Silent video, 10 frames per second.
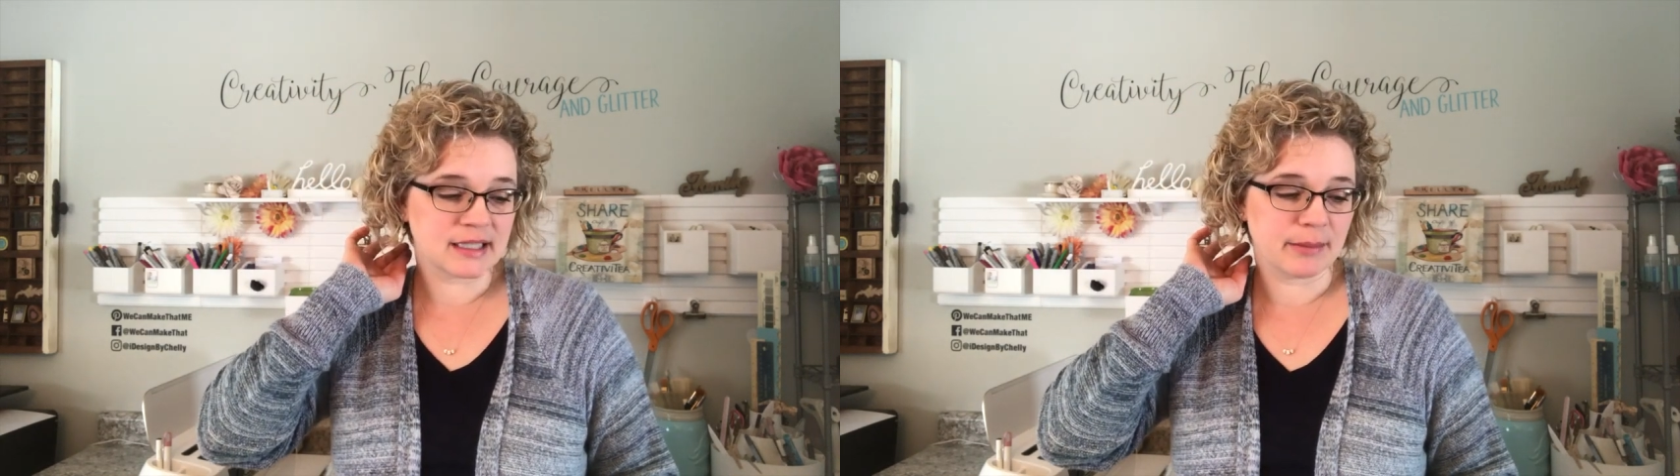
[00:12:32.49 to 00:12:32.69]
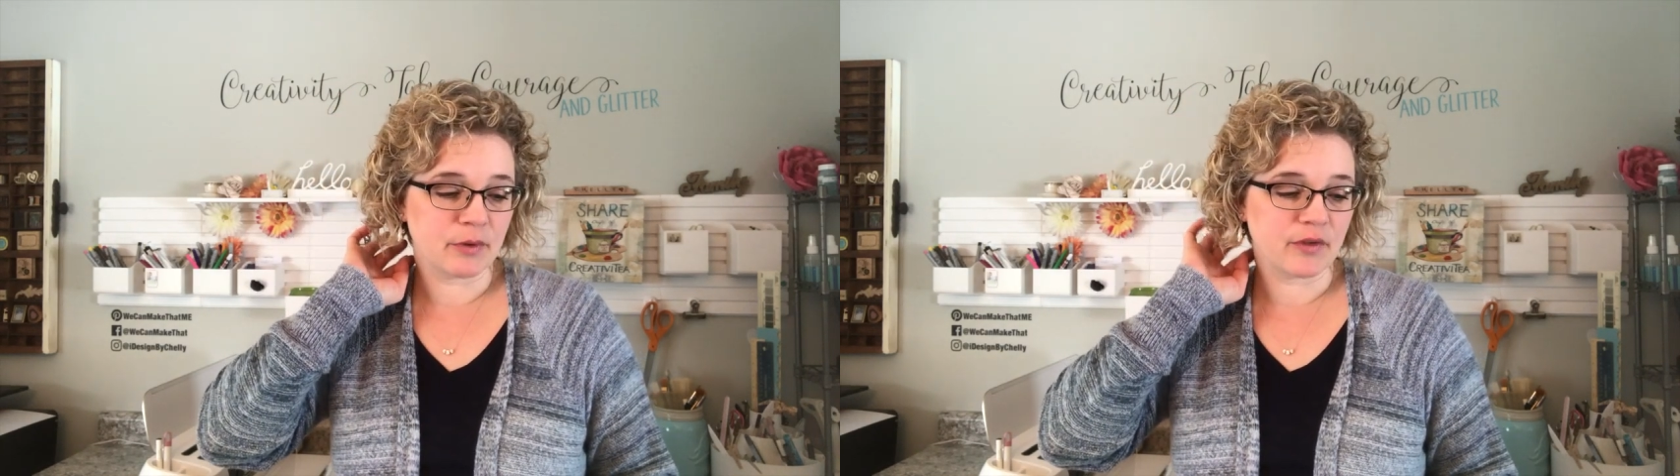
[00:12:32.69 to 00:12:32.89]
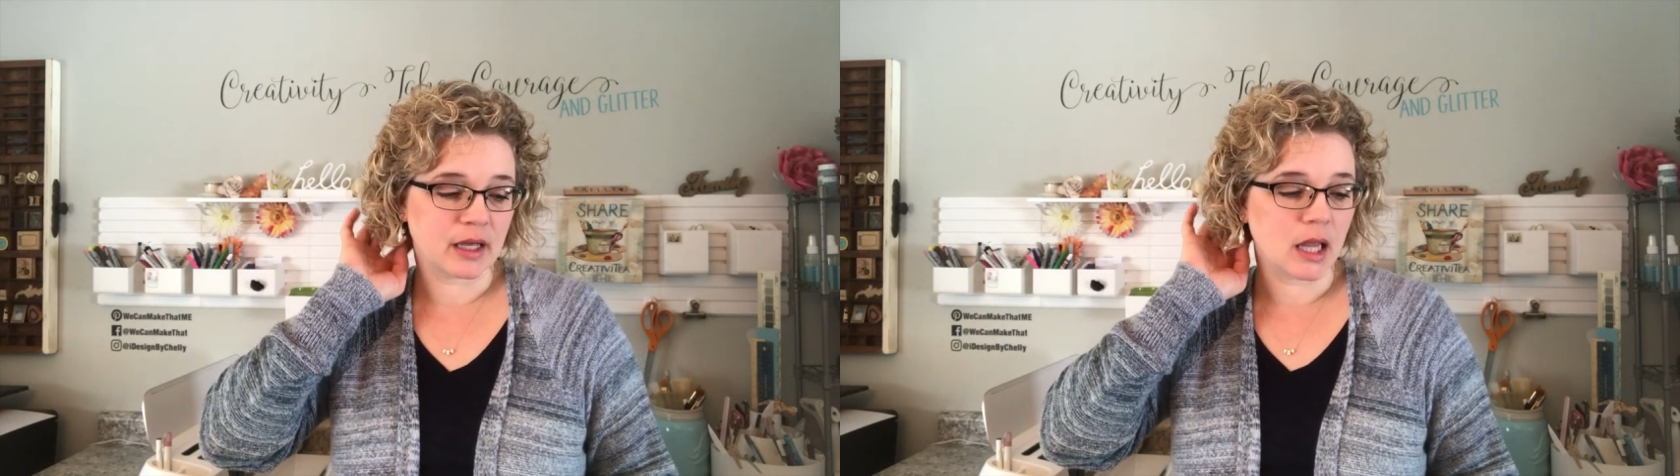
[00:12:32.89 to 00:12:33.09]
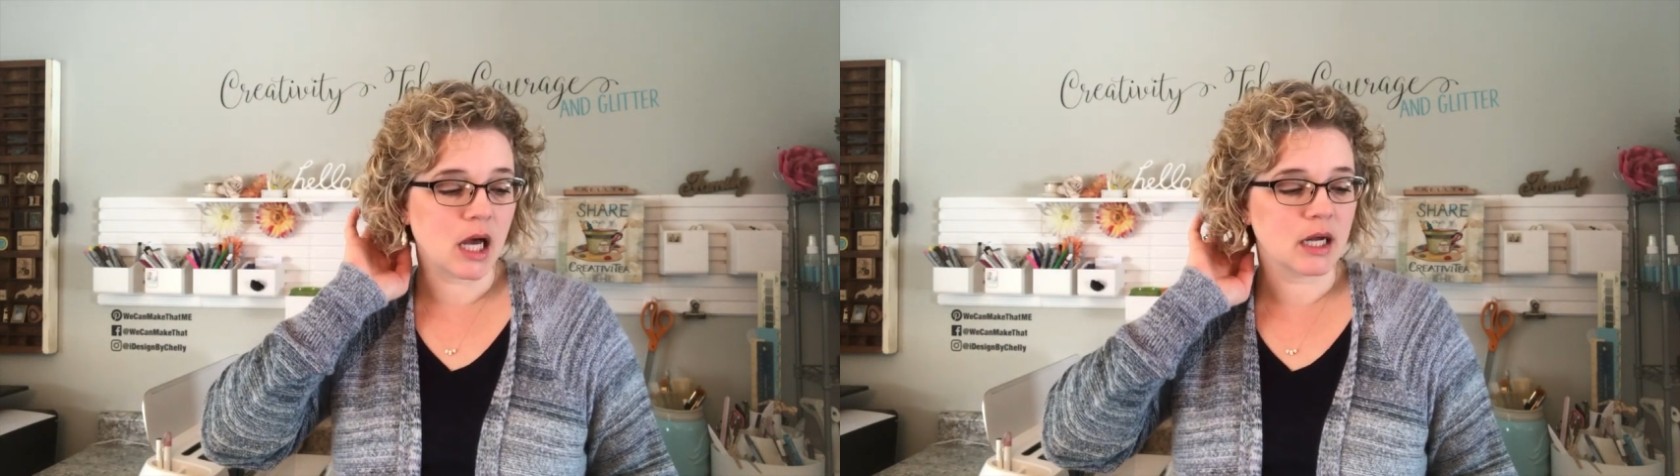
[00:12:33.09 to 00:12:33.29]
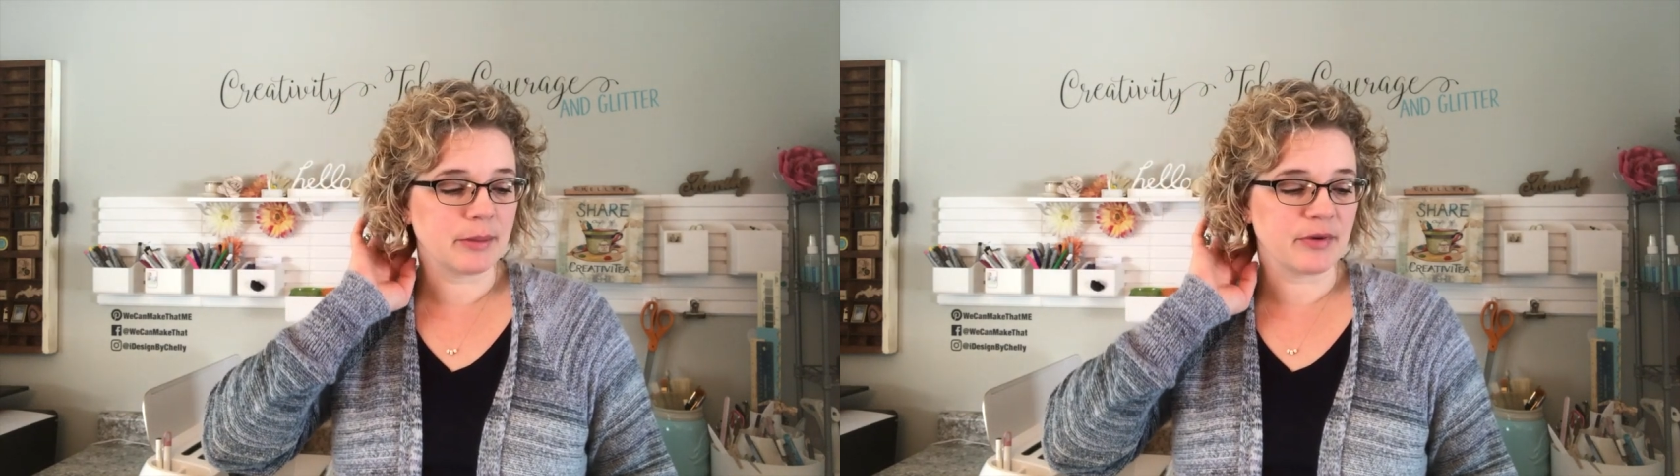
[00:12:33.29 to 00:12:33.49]
Moving
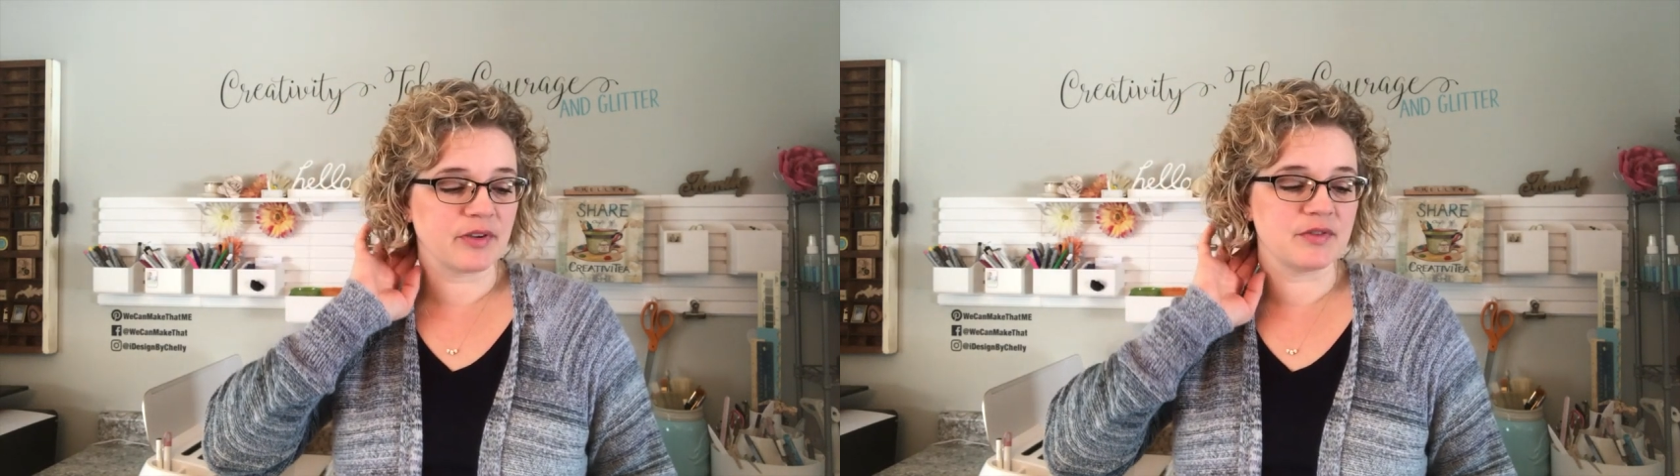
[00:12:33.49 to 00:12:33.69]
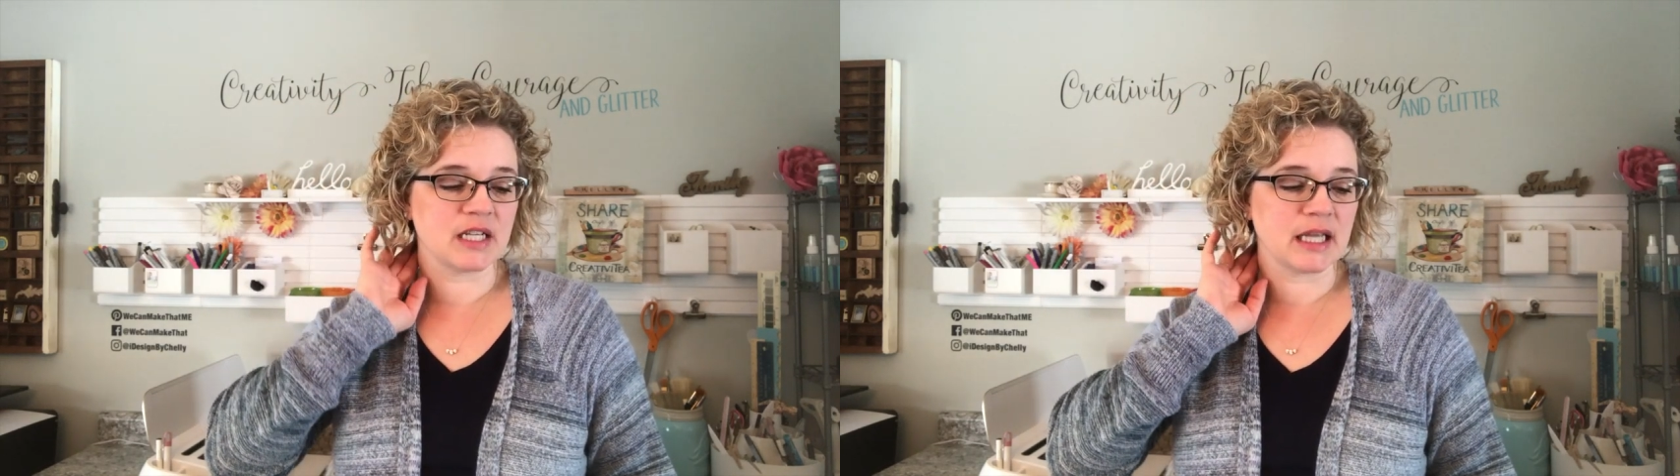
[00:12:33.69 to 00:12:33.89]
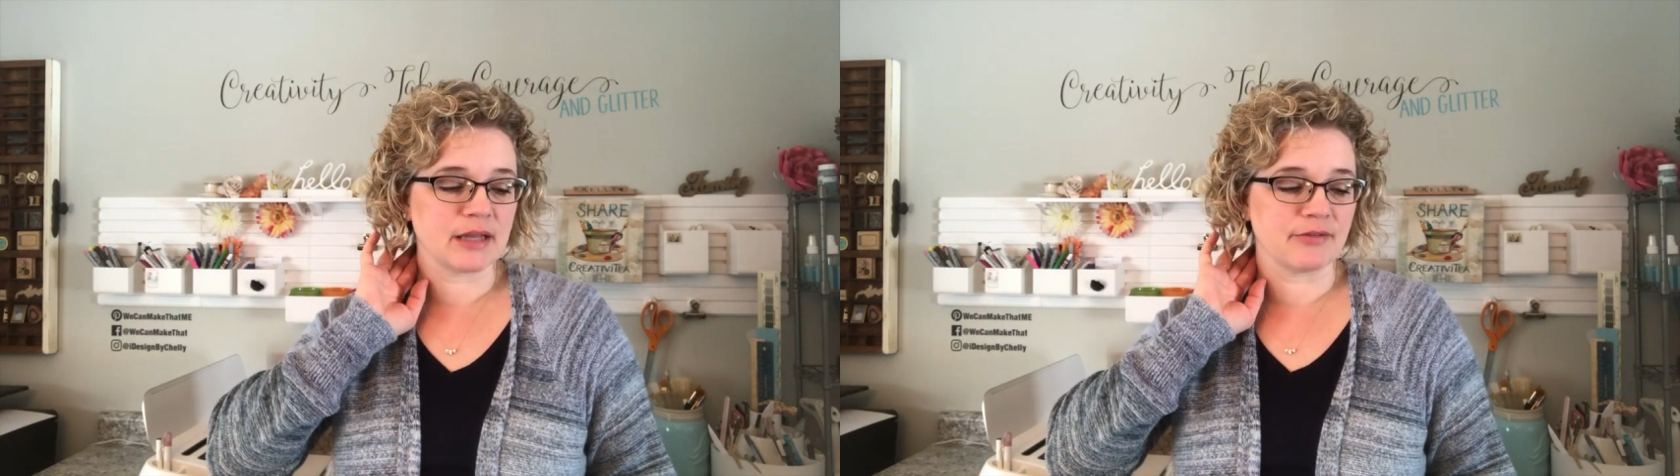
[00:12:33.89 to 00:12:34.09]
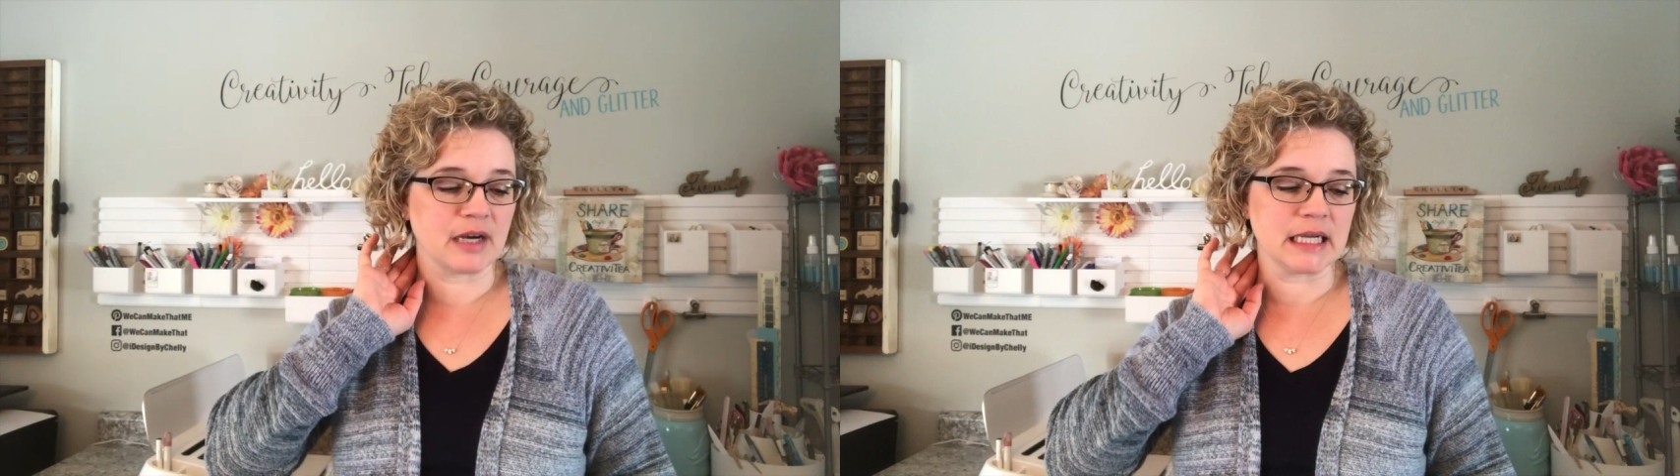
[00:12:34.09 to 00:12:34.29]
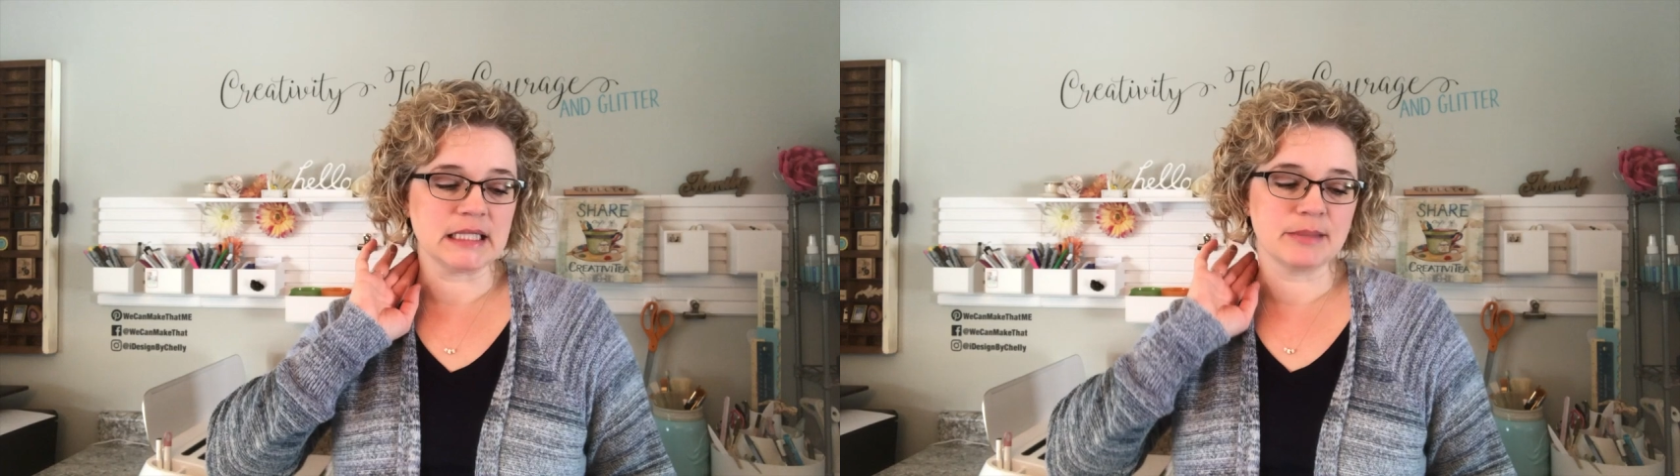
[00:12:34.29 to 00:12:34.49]
along, number 15, the
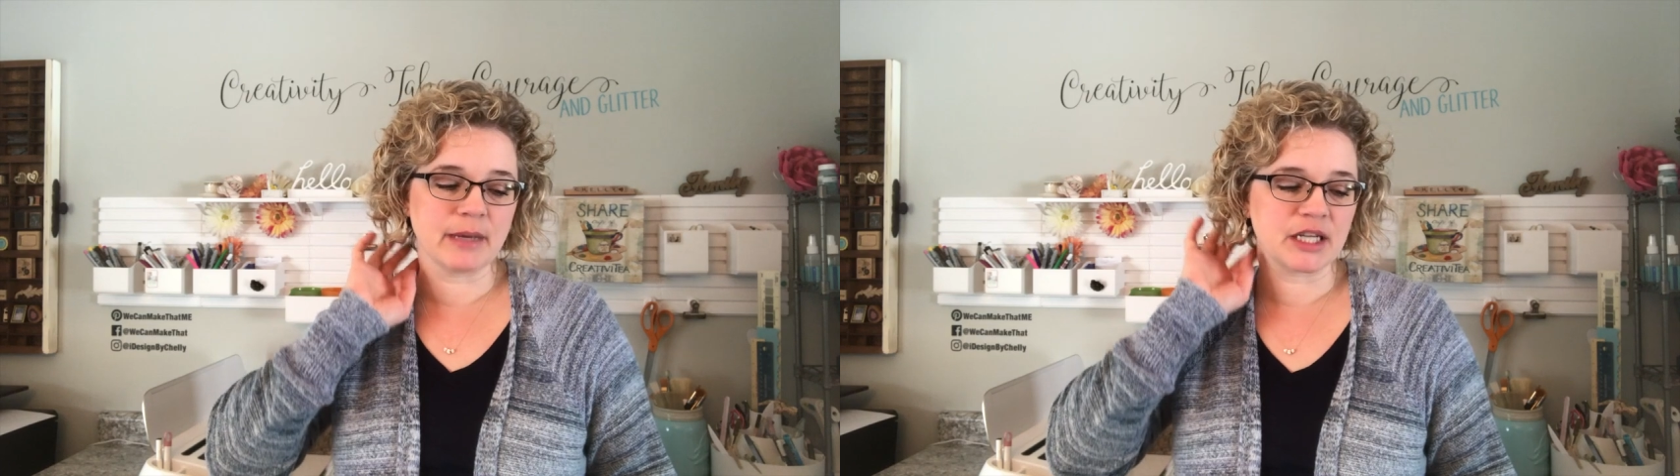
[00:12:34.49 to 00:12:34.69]
fonts.